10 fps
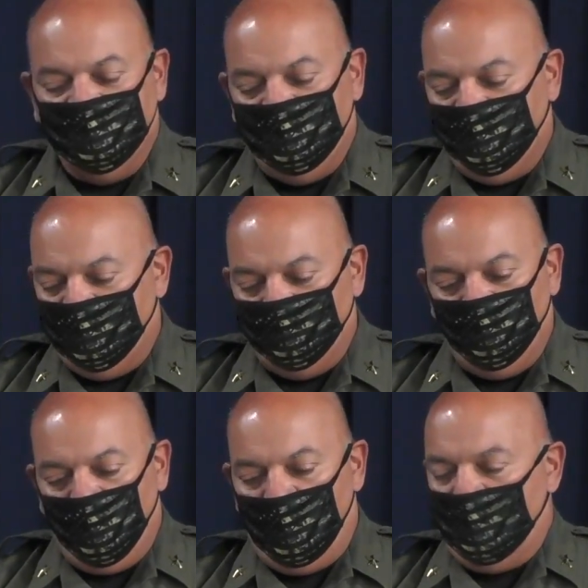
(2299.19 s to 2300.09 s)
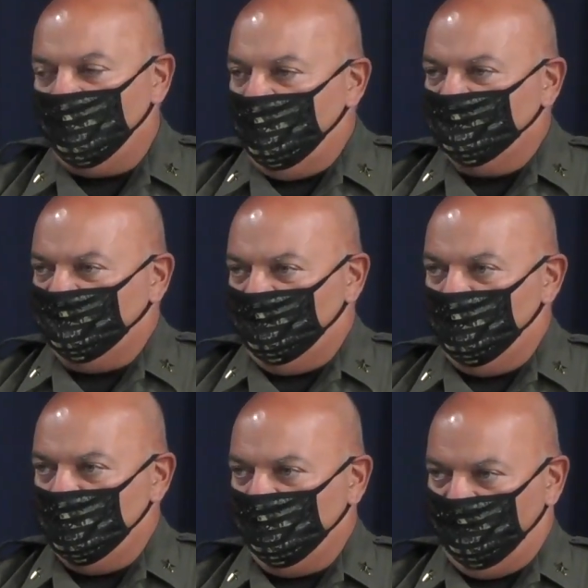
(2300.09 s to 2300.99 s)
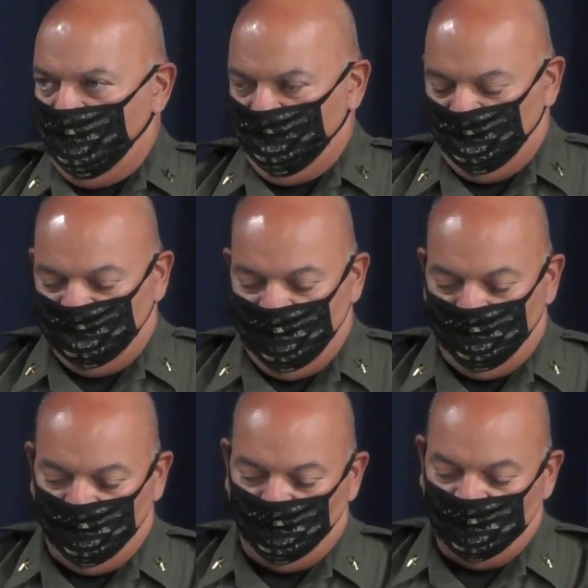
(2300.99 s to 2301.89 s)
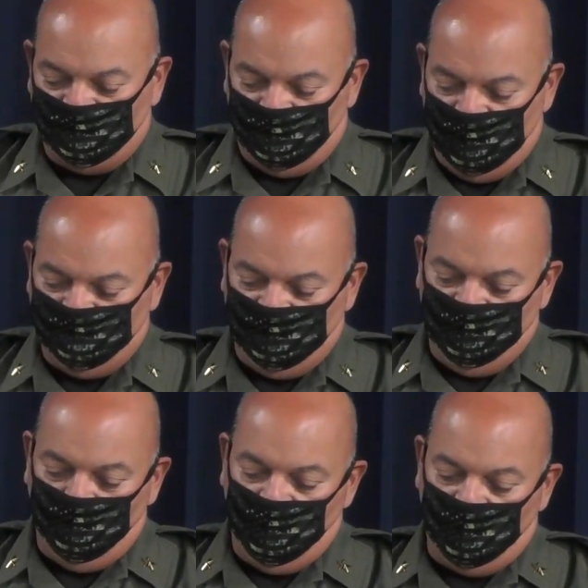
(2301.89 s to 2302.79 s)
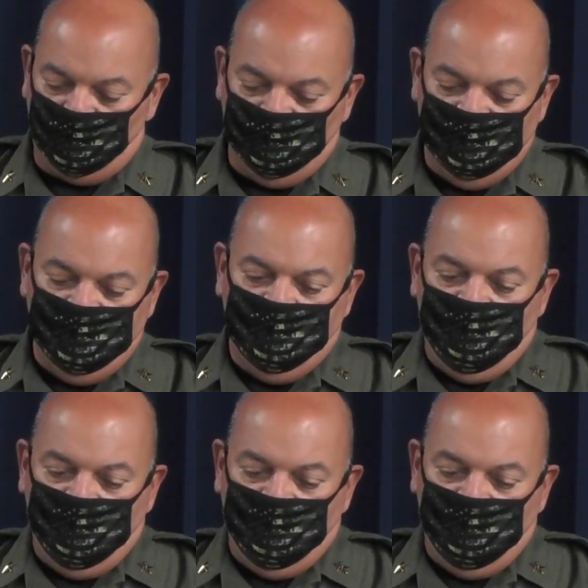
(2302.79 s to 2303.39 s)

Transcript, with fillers: Uh, our SRO, for, for example, in Richford, Andre LeBeer, yeah.